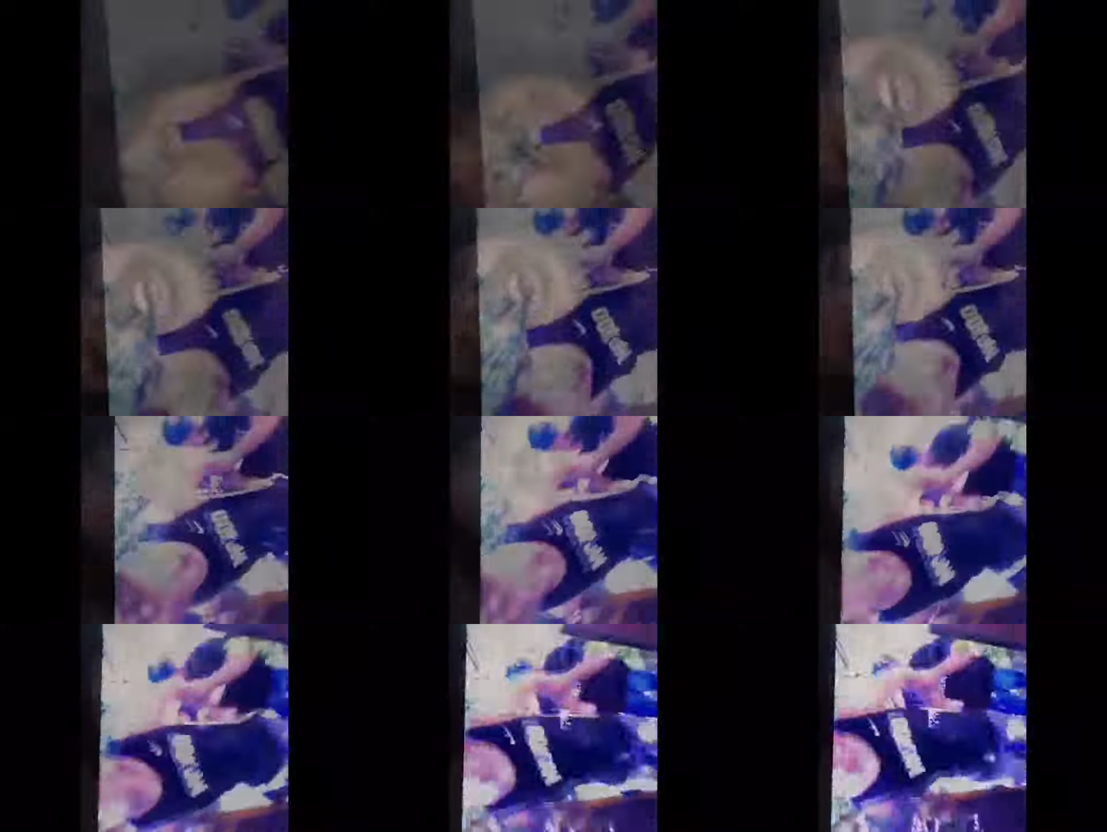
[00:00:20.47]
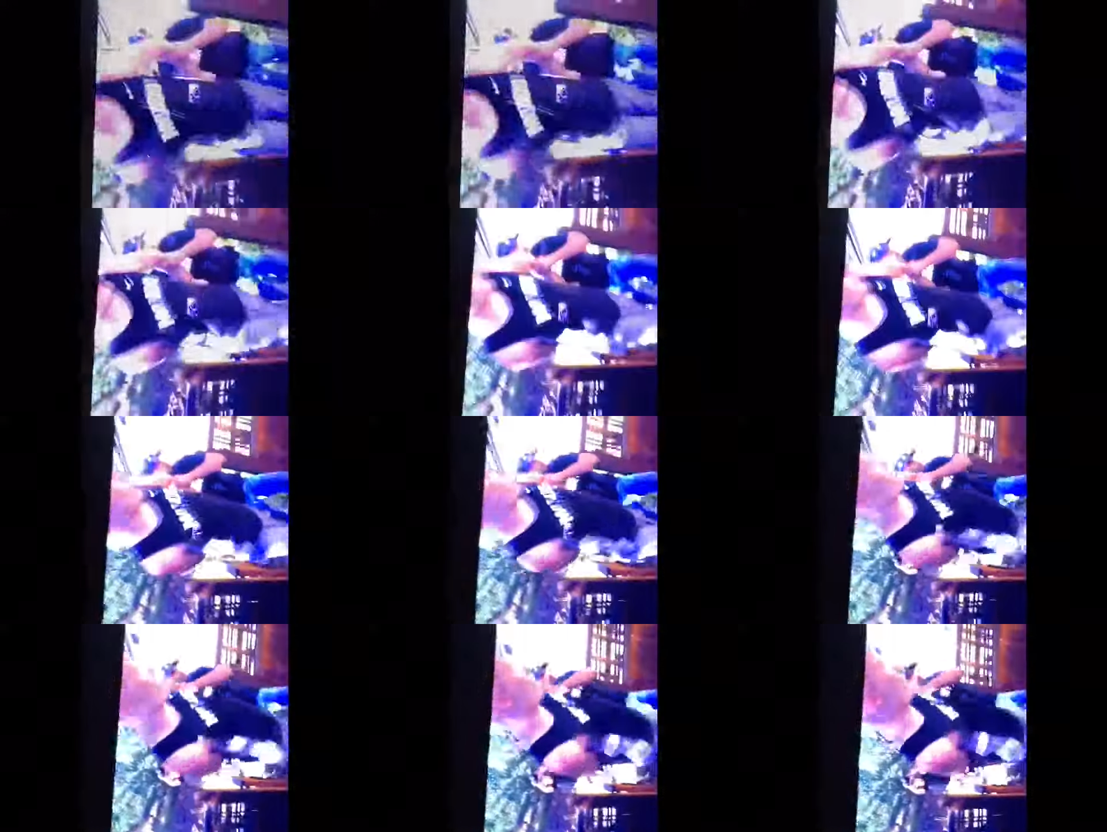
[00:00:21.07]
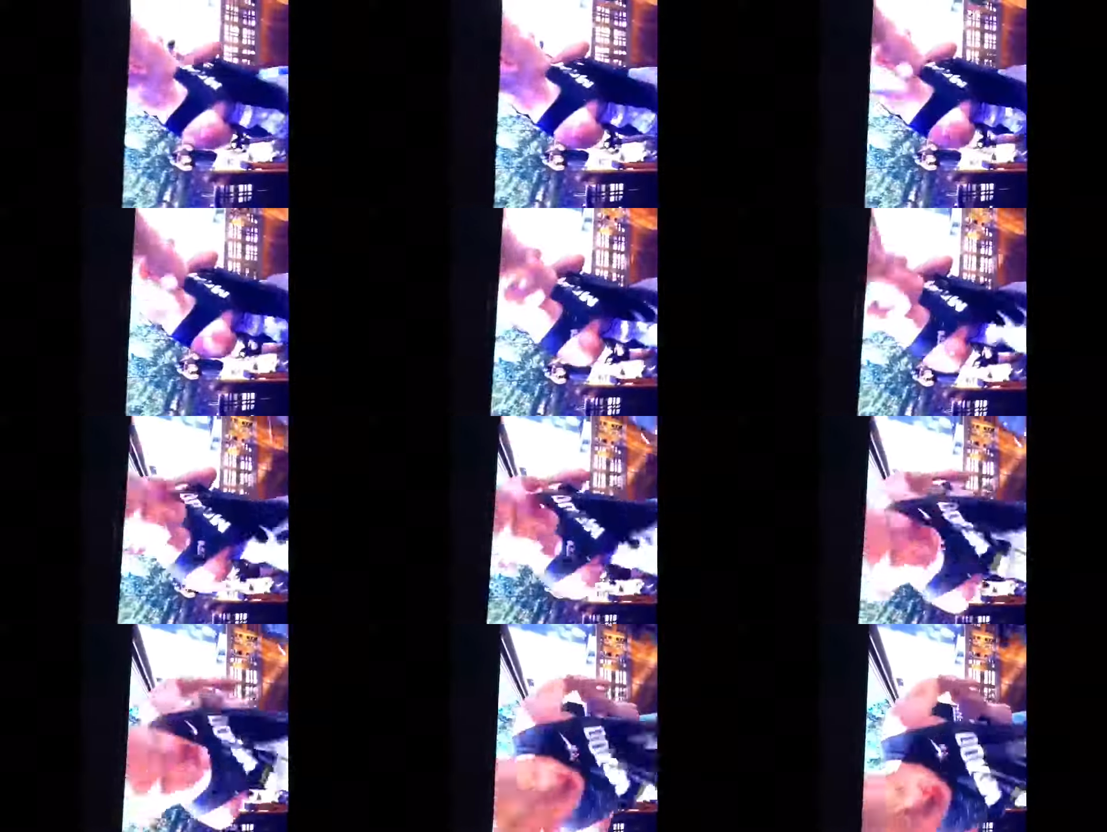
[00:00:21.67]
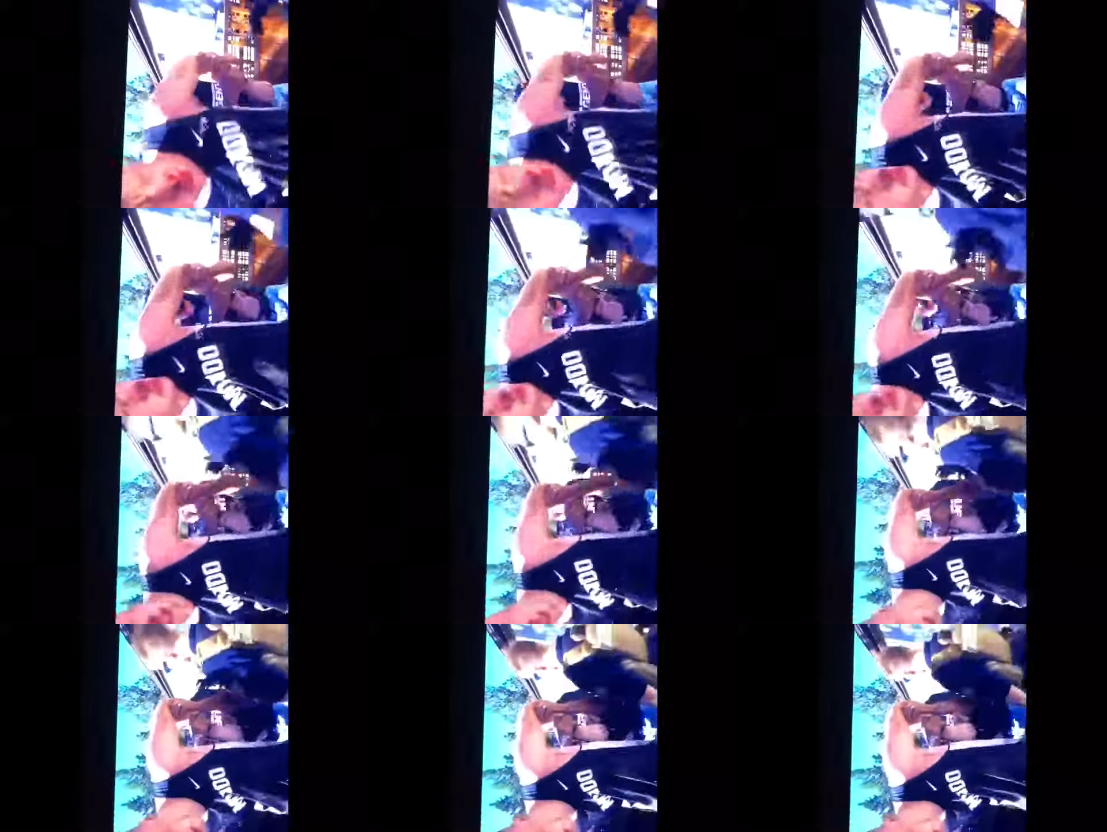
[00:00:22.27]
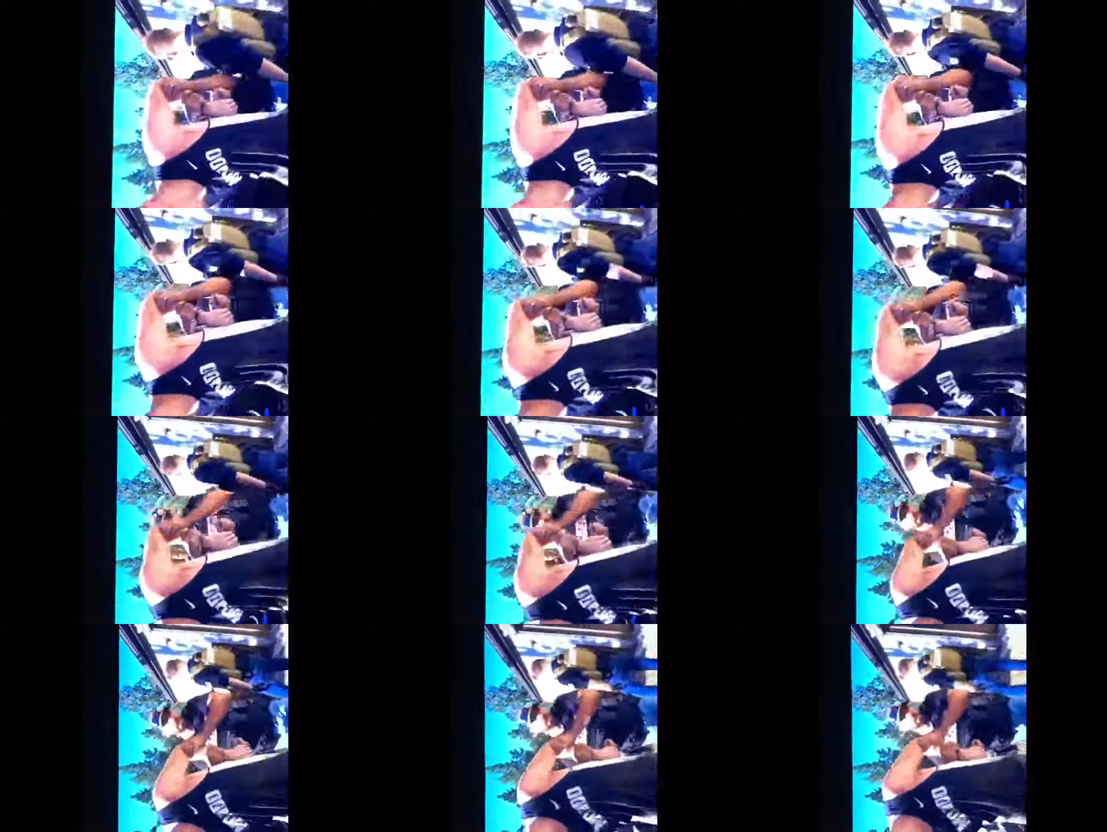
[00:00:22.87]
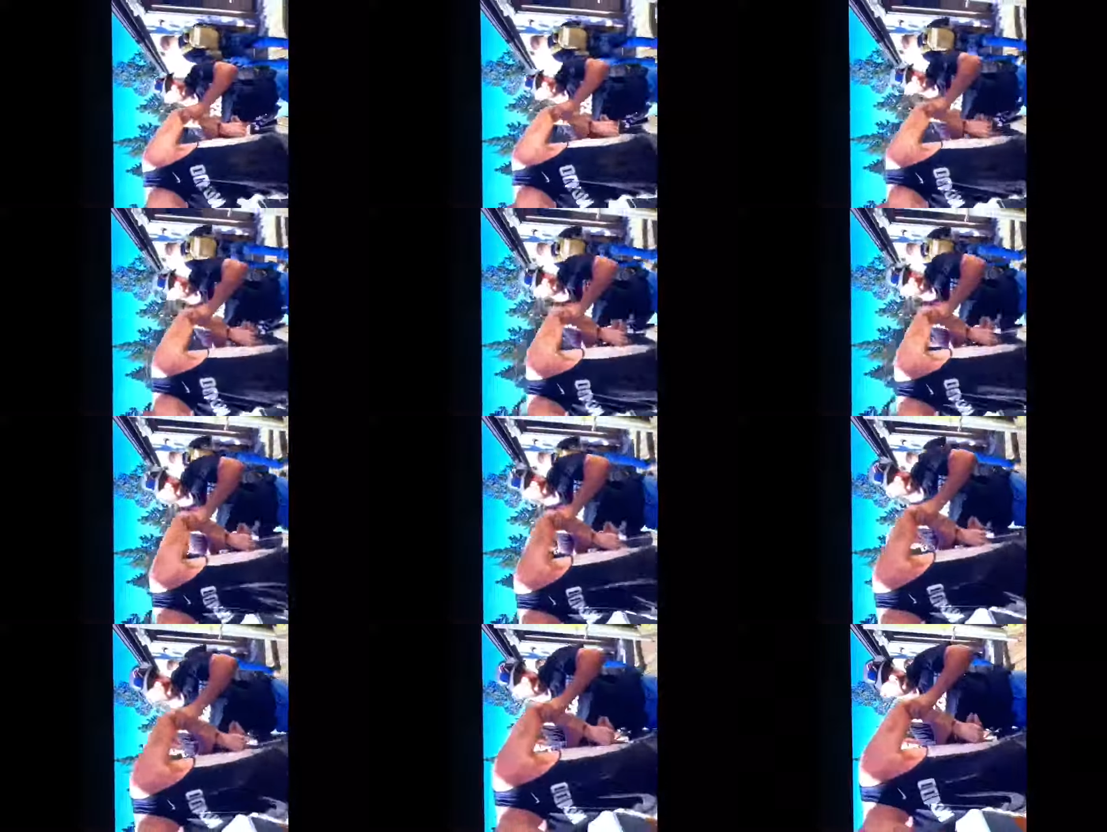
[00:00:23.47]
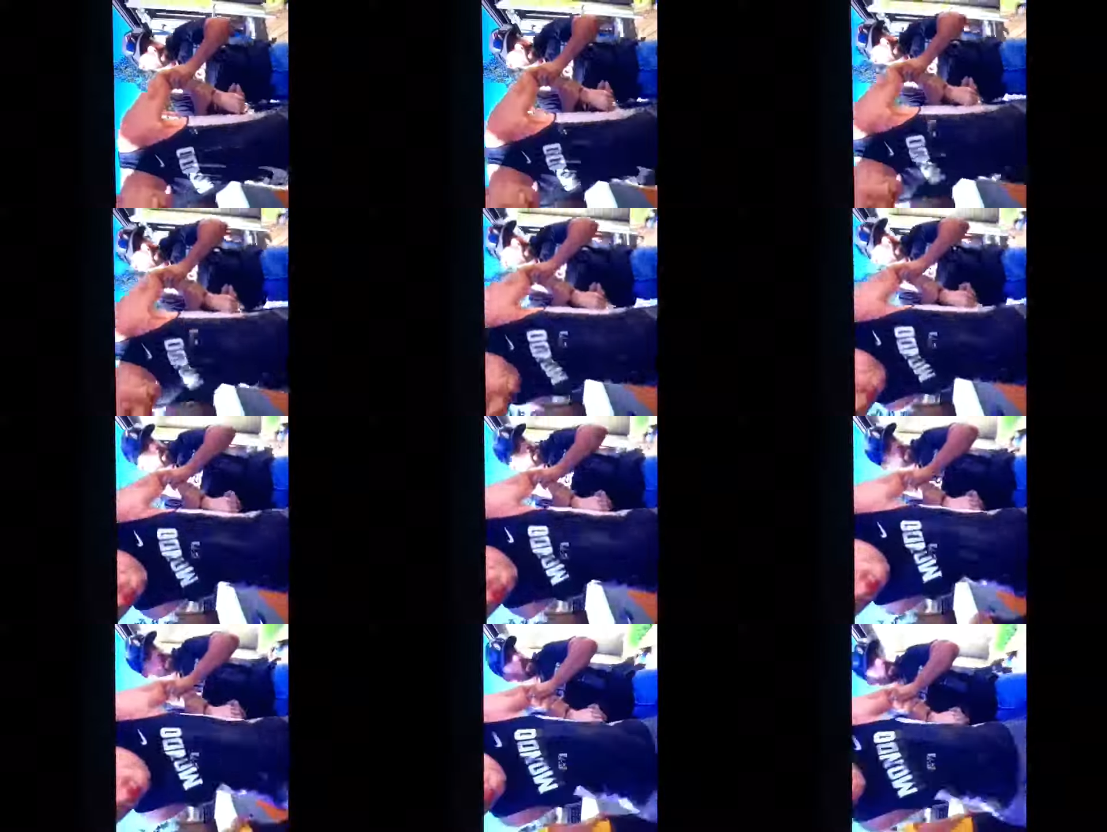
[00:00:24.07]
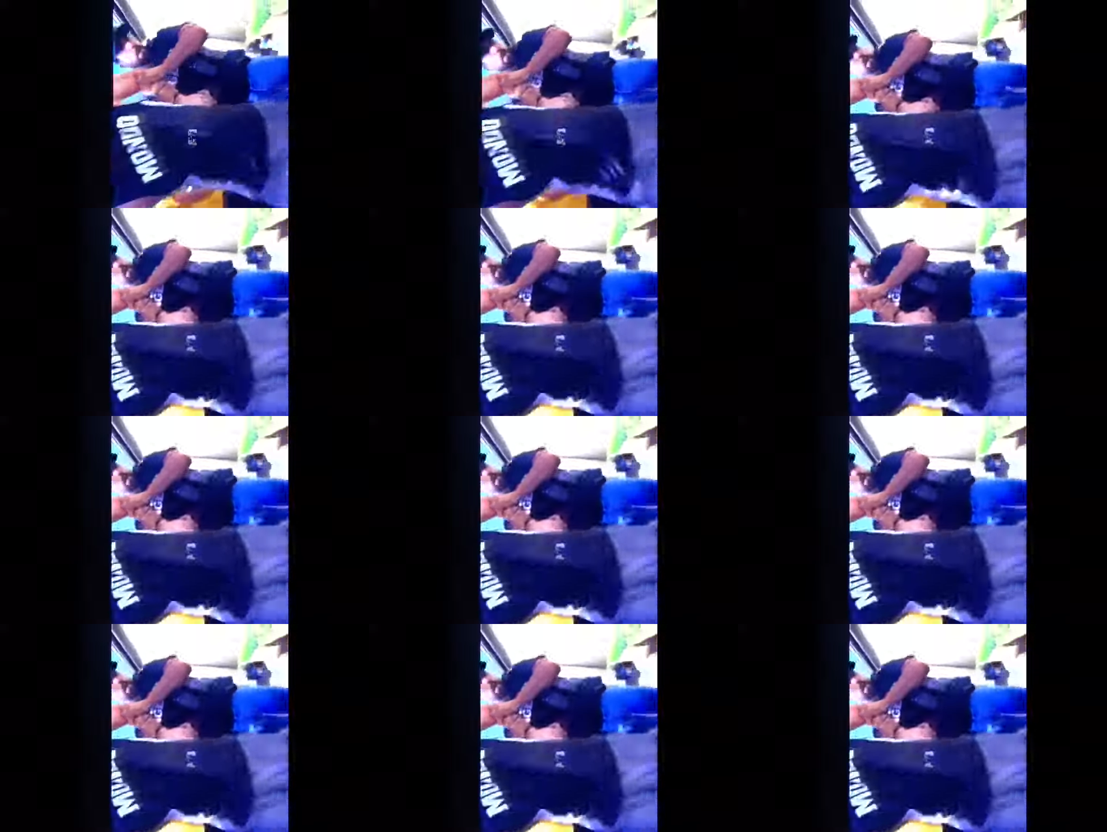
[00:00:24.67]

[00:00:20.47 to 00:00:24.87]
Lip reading: Nobody's mouth can be seen.